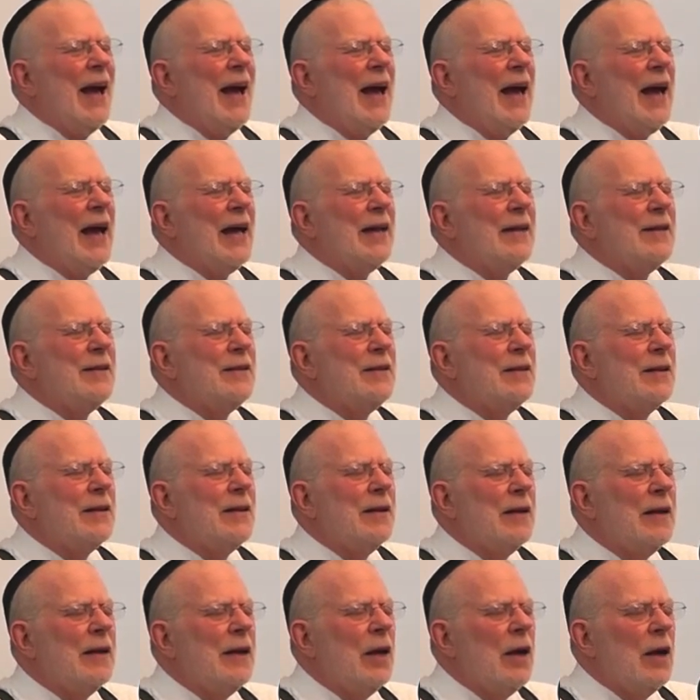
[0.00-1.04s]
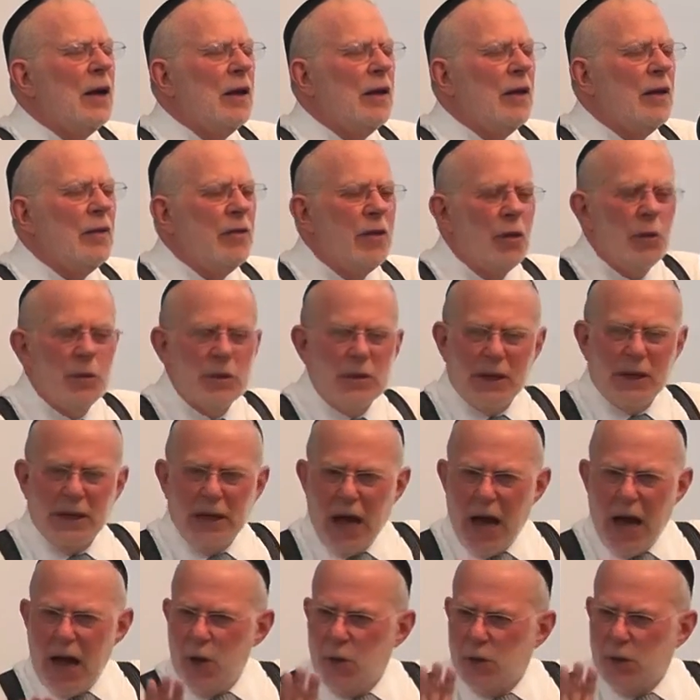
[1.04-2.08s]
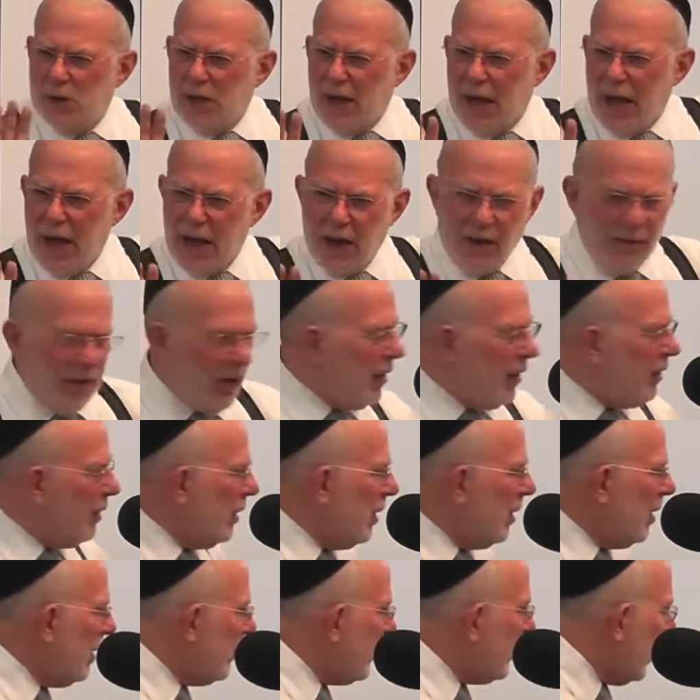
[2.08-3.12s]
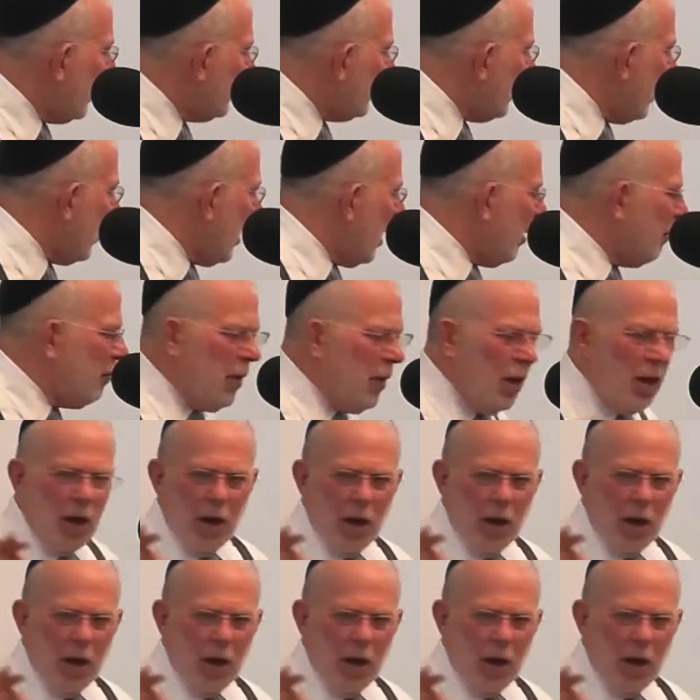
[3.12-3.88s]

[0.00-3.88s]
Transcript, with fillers: and there was a guy who was the head of it at that time,